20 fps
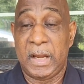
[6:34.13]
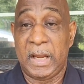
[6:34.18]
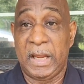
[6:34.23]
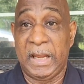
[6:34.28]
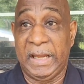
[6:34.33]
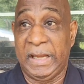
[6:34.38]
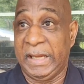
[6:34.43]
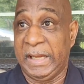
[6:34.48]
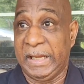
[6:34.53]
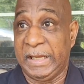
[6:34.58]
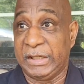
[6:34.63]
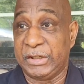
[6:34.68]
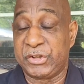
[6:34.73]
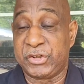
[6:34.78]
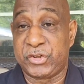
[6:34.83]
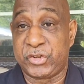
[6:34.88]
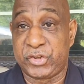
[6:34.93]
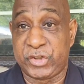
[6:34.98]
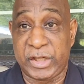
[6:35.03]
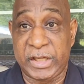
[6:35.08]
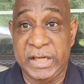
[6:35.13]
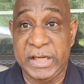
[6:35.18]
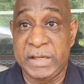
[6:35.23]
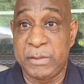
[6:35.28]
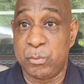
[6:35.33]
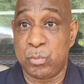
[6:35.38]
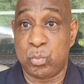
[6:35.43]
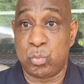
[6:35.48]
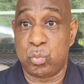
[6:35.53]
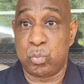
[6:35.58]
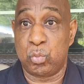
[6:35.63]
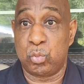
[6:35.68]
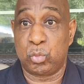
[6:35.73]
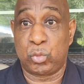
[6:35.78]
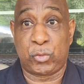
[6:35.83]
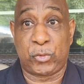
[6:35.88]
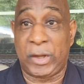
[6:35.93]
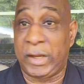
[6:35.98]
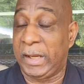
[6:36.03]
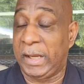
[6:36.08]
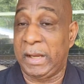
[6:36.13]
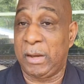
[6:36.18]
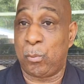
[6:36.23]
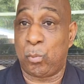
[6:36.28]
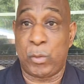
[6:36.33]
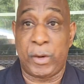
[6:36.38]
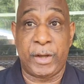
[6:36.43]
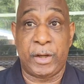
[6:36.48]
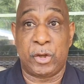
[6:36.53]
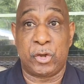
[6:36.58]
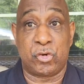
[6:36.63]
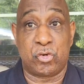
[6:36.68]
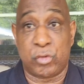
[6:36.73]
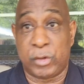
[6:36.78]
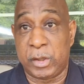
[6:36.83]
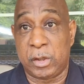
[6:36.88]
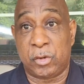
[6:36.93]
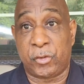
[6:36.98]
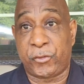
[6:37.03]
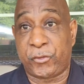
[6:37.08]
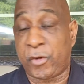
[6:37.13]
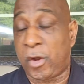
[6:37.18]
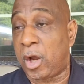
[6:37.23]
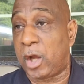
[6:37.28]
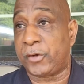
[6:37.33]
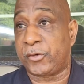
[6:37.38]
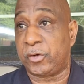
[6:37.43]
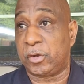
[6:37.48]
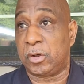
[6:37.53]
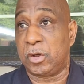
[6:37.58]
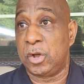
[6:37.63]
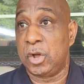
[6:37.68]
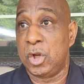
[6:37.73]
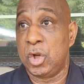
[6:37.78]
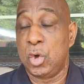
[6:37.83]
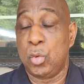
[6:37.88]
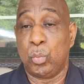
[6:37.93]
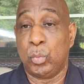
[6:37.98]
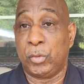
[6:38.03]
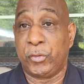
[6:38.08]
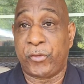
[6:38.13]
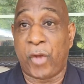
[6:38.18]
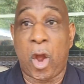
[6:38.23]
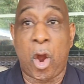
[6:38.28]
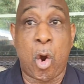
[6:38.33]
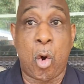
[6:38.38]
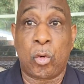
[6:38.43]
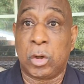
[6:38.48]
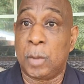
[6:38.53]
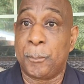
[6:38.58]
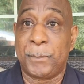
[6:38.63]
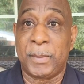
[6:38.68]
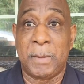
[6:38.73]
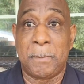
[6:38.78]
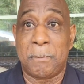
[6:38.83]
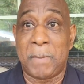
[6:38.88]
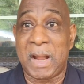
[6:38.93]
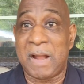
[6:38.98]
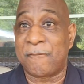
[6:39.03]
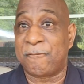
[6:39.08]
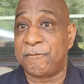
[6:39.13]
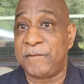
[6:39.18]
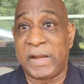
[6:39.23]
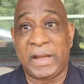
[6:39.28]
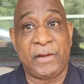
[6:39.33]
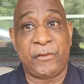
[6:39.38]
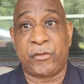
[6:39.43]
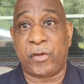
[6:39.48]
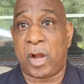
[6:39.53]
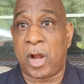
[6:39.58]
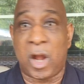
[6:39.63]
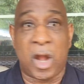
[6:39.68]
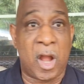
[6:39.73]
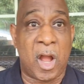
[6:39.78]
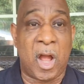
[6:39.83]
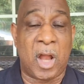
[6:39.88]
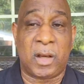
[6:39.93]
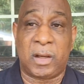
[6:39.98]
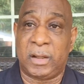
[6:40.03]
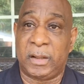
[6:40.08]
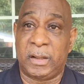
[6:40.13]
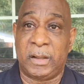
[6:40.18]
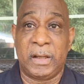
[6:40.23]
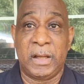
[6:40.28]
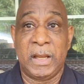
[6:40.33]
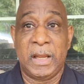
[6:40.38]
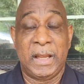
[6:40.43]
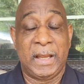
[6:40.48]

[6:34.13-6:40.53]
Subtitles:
And she said when the drill sergeant was all up in my face hollering,